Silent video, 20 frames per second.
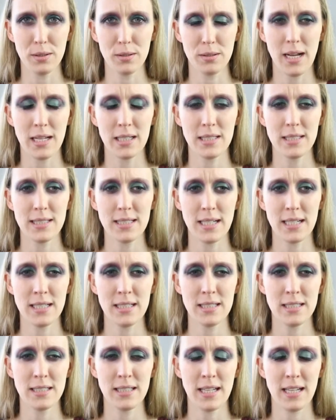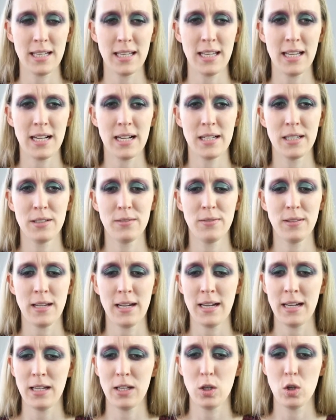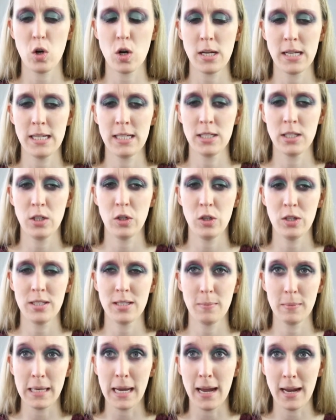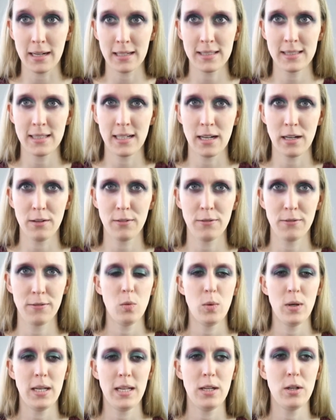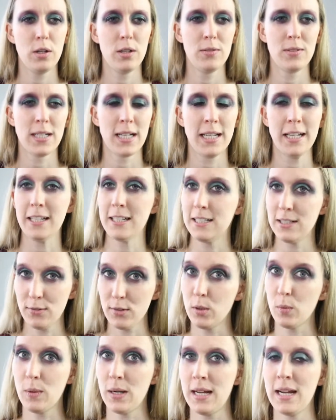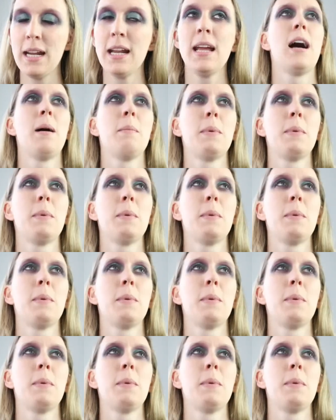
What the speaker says: I understand that he kind of like got into some dark stuff when he could have done it a different way.